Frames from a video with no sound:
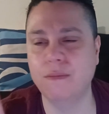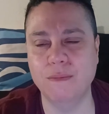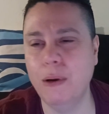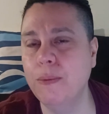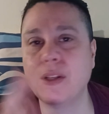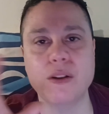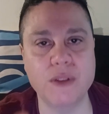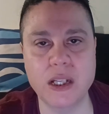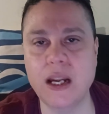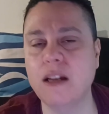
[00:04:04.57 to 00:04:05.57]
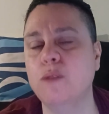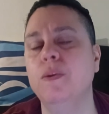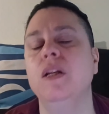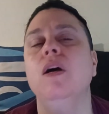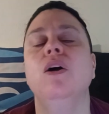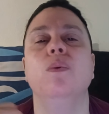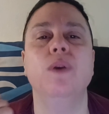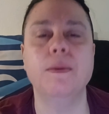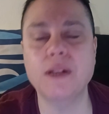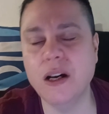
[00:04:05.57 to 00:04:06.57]
public service announcement,
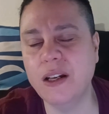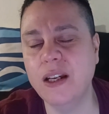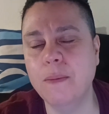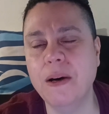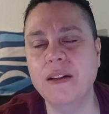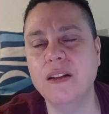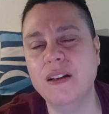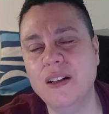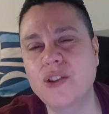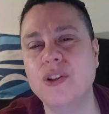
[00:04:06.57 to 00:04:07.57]
when I'm talking about the